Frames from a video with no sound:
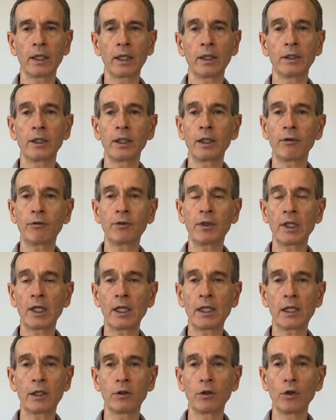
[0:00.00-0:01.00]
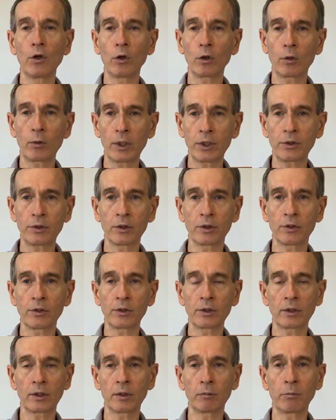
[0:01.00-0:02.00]
and the FDA had no
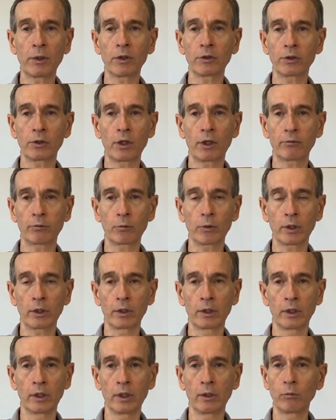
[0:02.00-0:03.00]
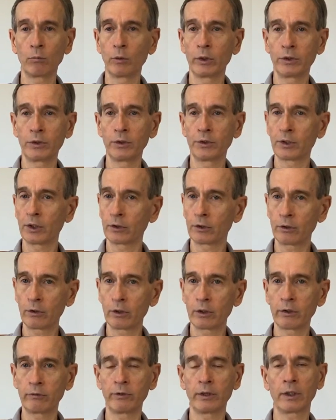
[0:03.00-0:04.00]
questions about software, which is
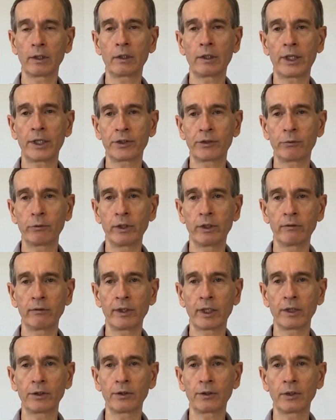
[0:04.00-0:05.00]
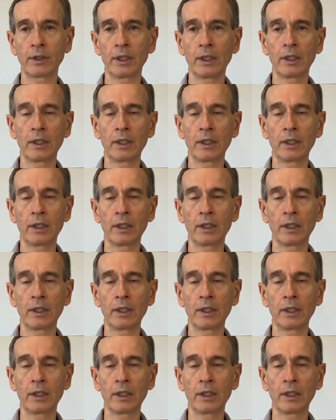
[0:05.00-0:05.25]
unheard of in a class 3 device.